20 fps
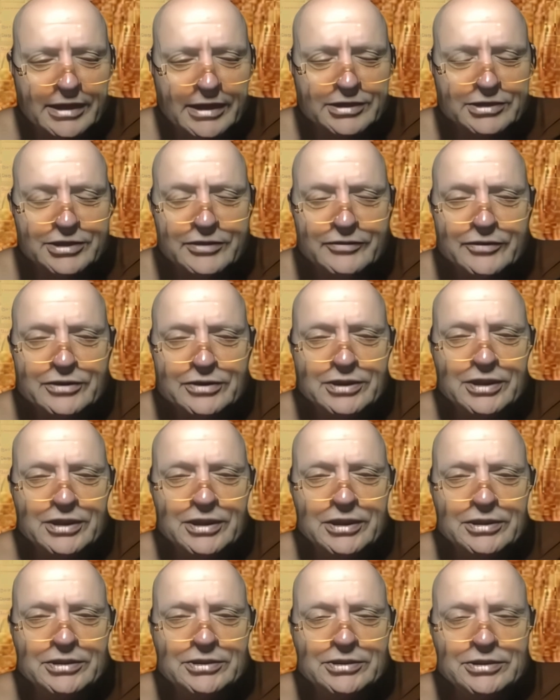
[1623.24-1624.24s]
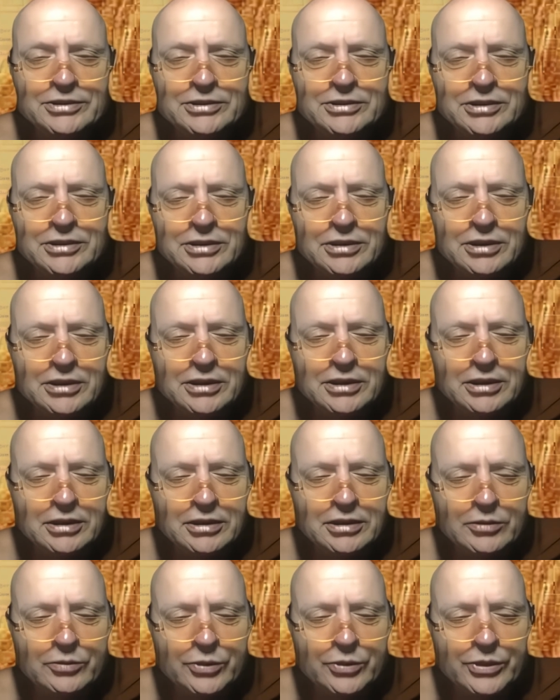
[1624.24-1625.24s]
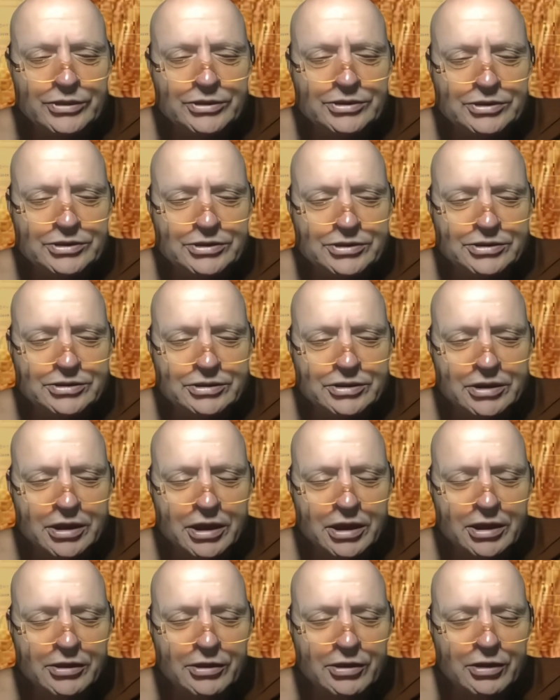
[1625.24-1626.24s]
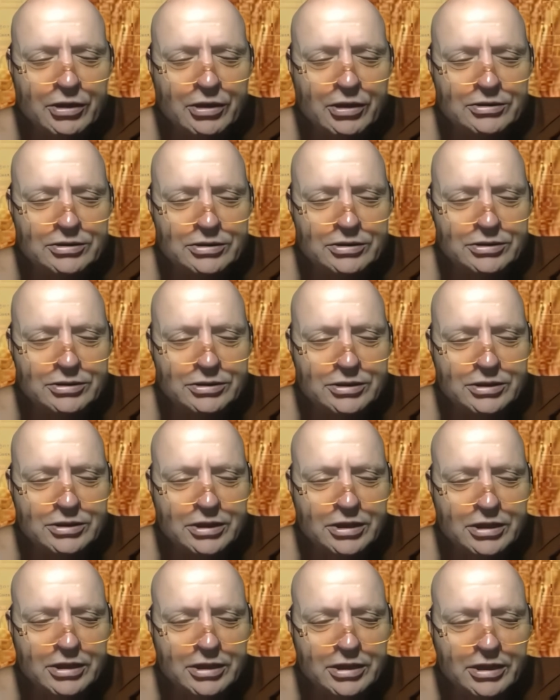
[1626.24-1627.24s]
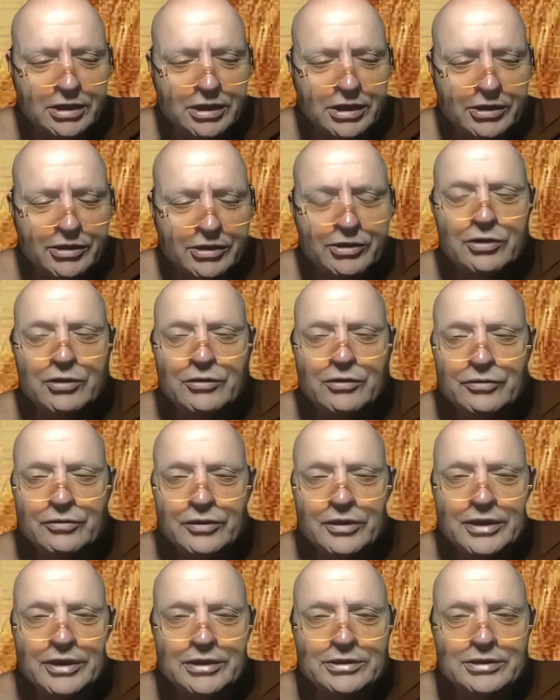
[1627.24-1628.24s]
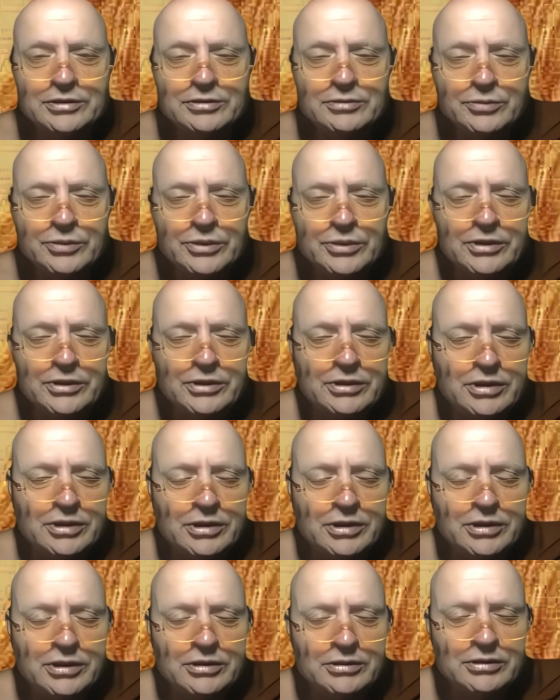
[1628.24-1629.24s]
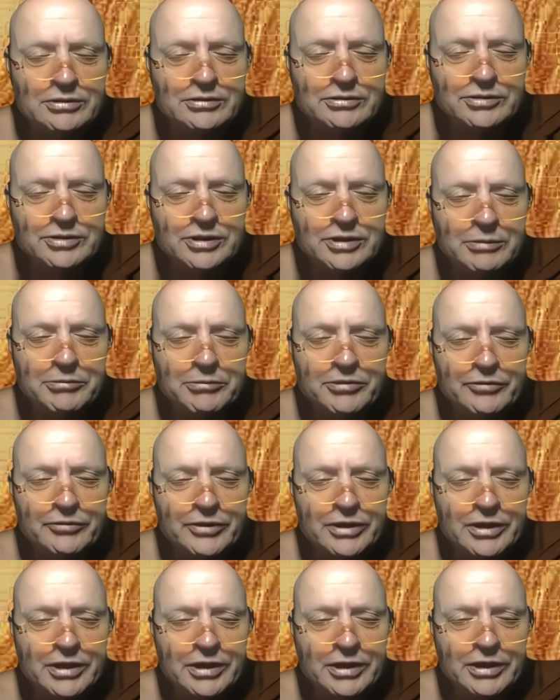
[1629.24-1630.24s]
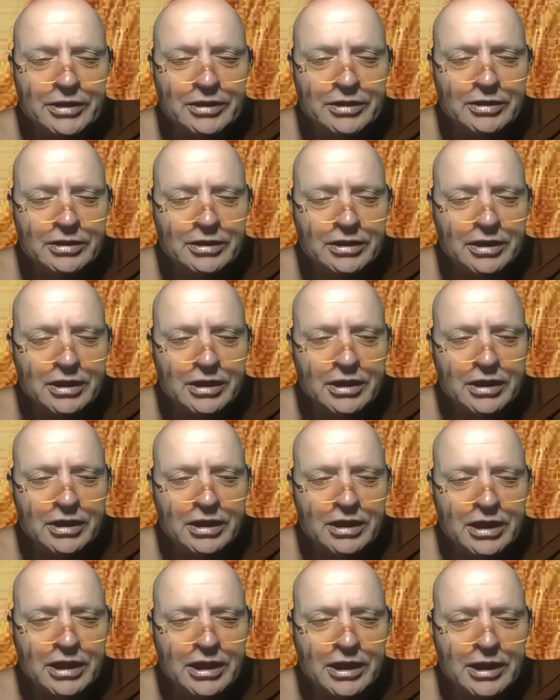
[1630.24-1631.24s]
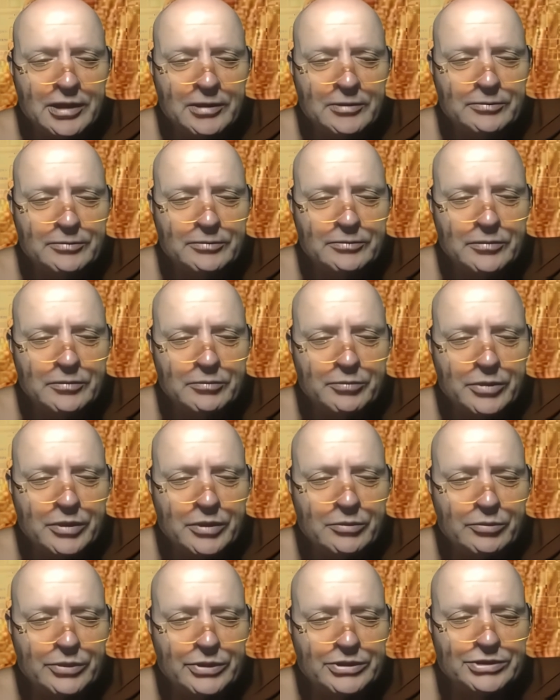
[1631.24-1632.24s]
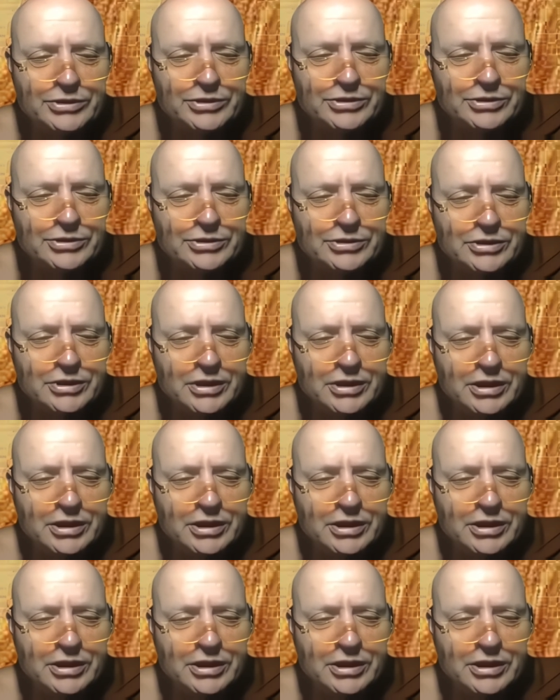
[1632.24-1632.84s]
activities which are not in conflict with uh, Dhamma Vinaya um, but which